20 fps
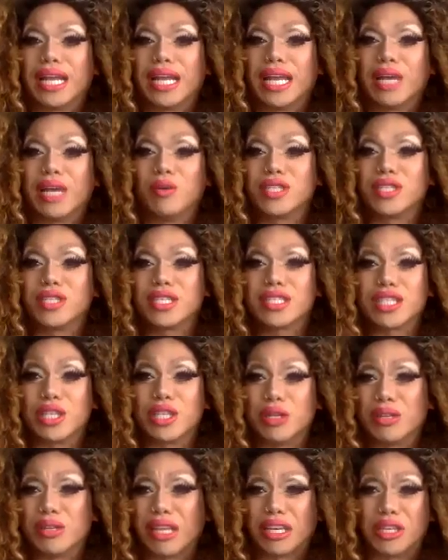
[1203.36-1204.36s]
it was just
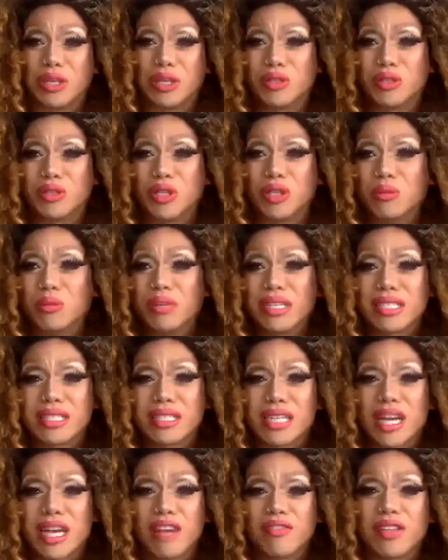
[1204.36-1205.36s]
like YouTubing
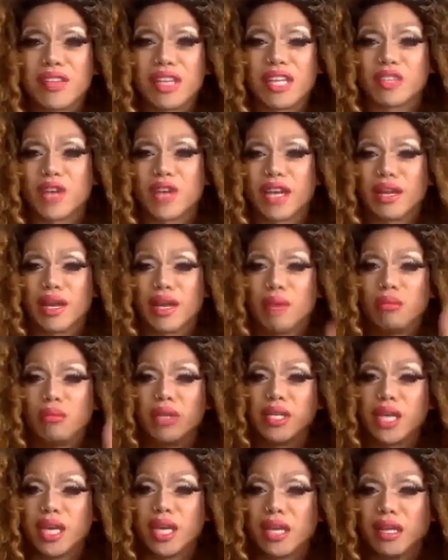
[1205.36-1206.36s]
stuff and like trying to
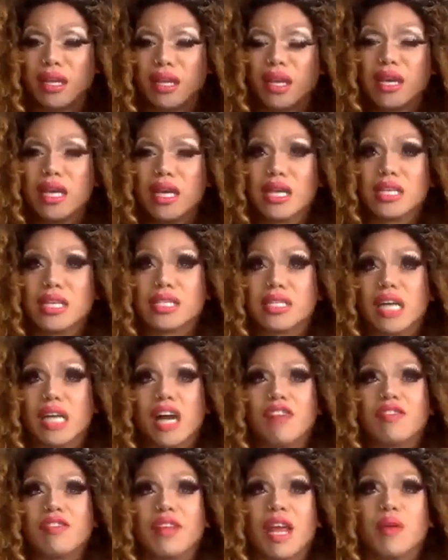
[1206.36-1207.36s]
imitate
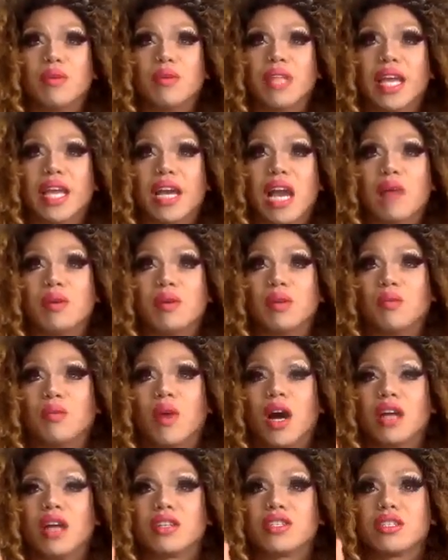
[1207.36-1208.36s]
stuff. And I would
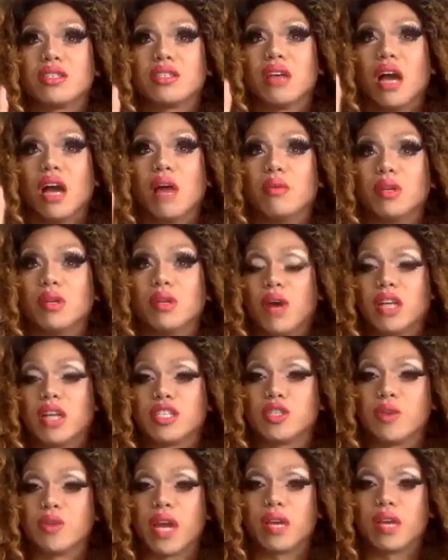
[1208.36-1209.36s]
watch
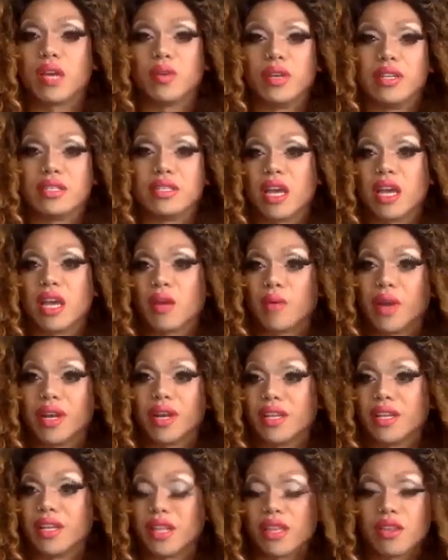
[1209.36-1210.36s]
drag queens get ready
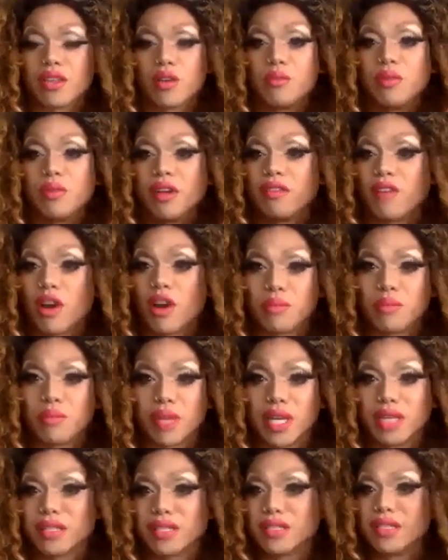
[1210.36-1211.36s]
on the third floor of our
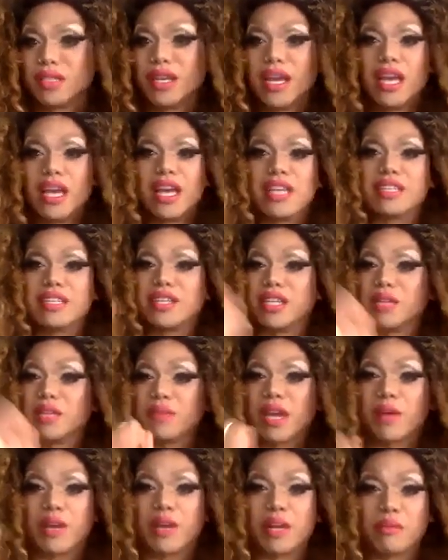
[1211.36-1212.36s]
place, see them
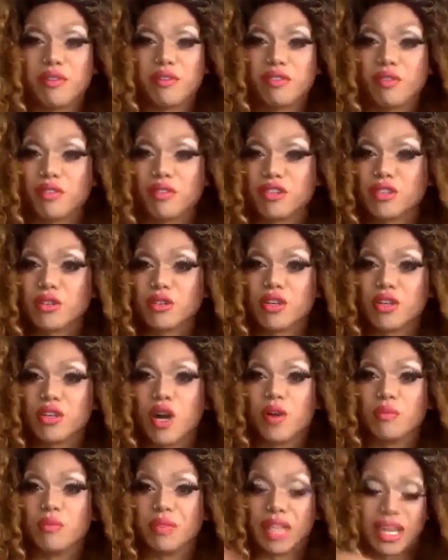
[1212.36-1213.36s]
get ready before show,
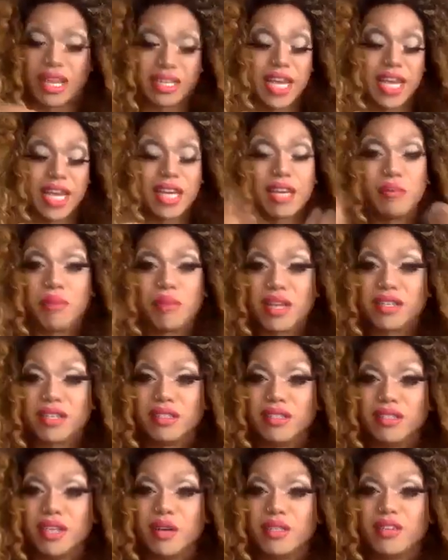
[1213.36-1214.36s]
and be like taking mental
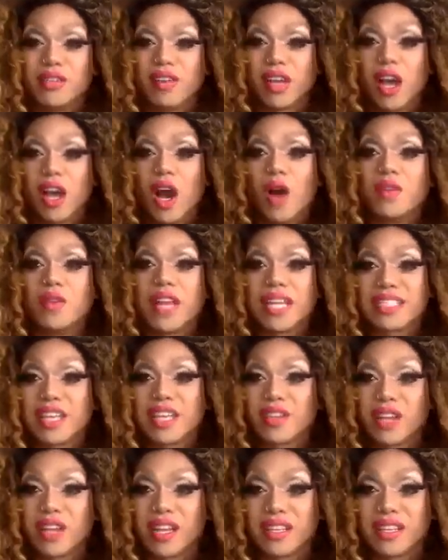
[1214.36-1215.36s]
notes of like, oh, that's how
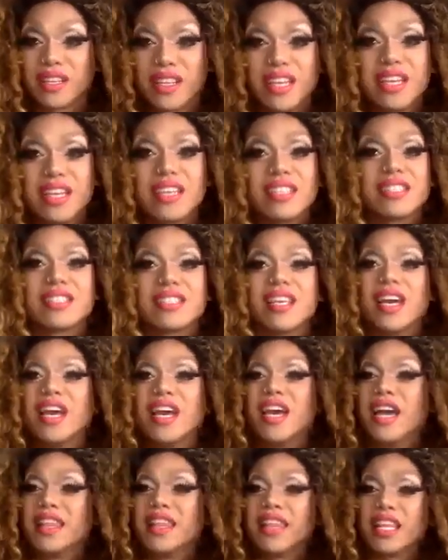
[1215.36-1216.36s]
they did this.
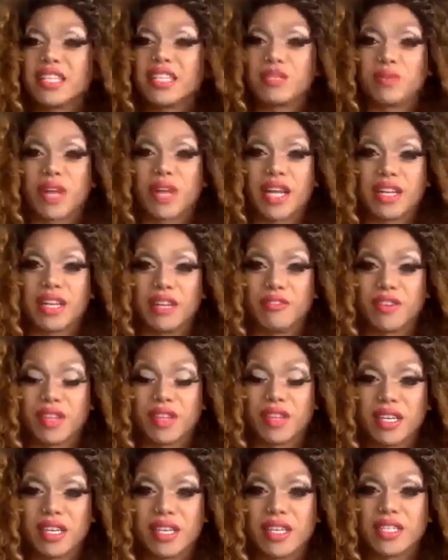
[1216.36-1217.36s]
That's what I need for
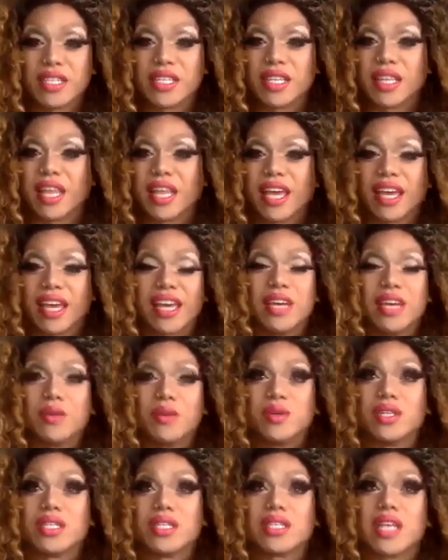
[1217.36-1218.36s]
this. And like it
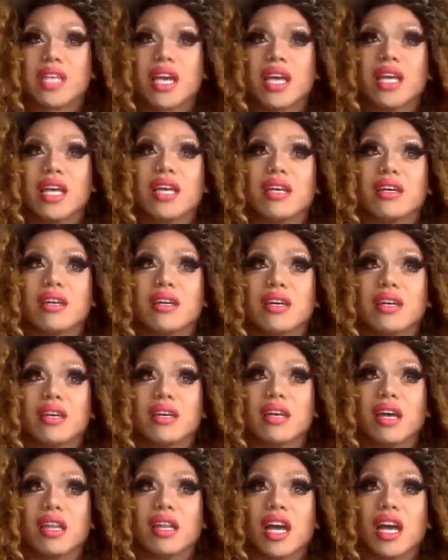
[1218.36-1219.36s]
was a
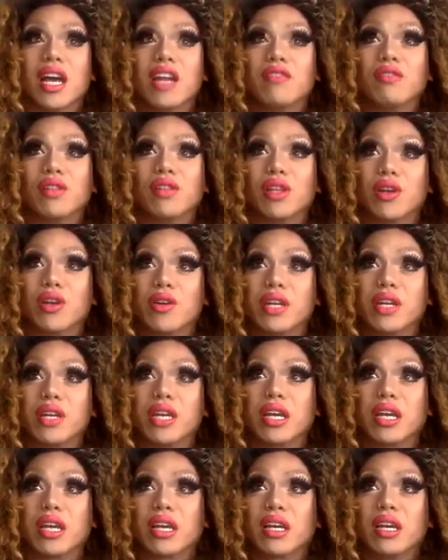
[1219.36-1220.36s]
lot of
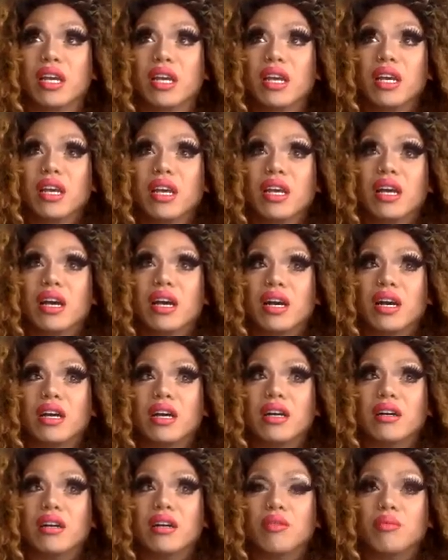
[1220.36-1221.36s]
learning
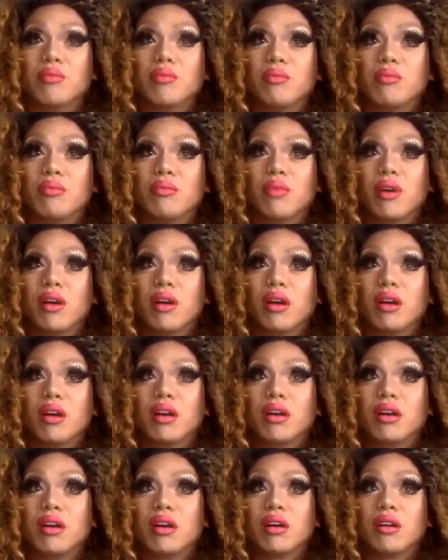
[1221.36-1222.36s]
um,
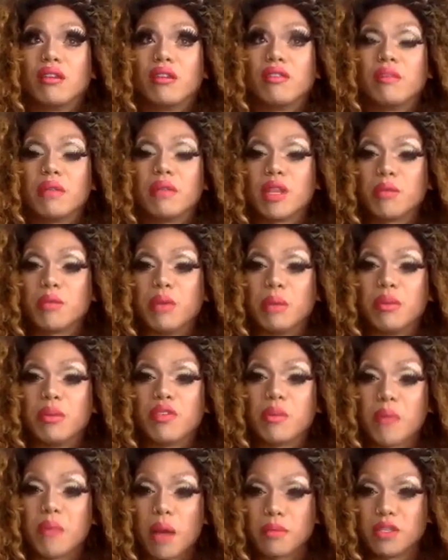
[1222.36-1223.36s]
from other people,
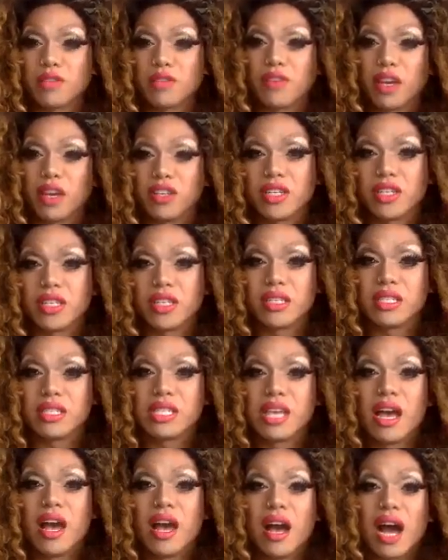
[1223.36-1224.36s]
from observations.
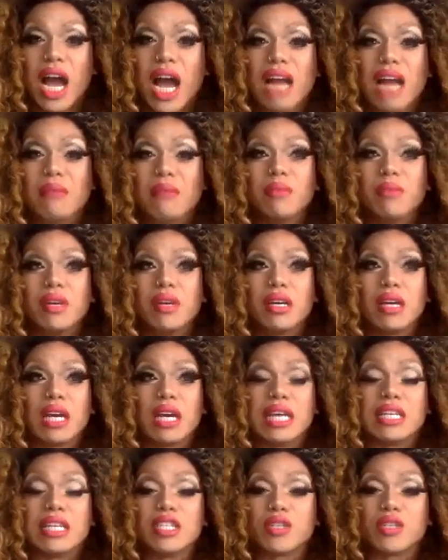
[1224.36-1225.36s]
I'm
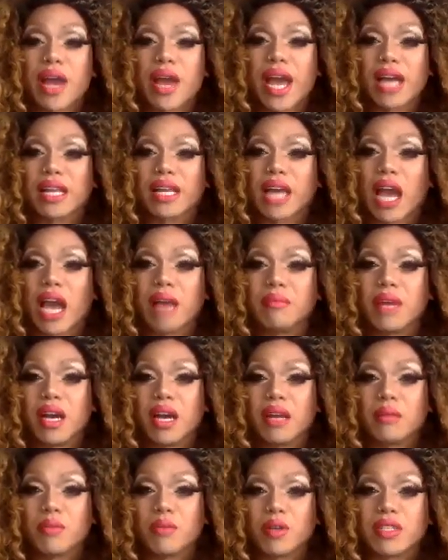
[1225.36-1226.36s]
in drag, like I'm
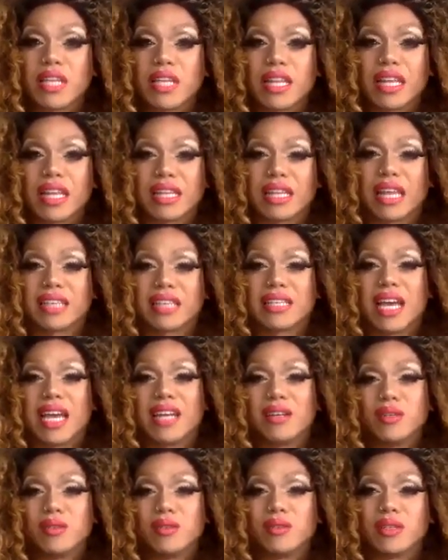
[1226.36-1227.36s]
not a person that like likes I
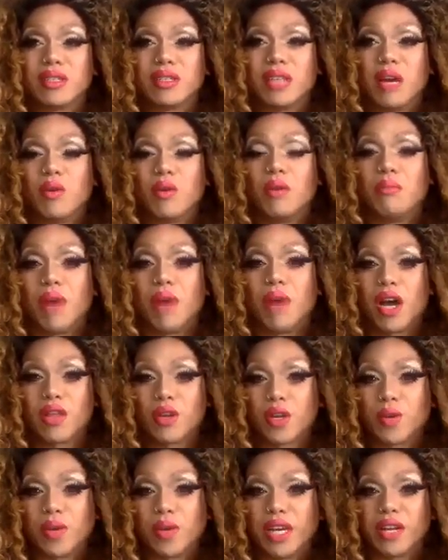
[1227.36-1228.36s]
won't bother a
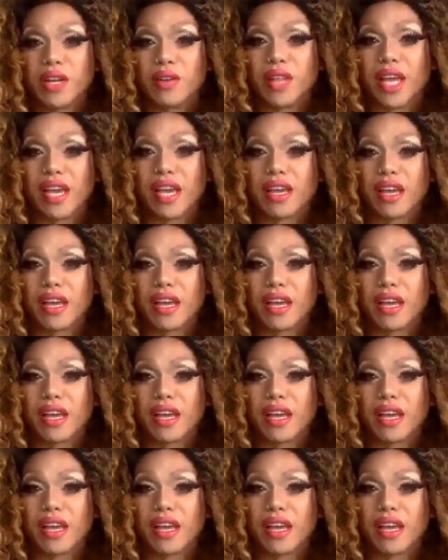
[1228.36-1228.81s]
queen, or like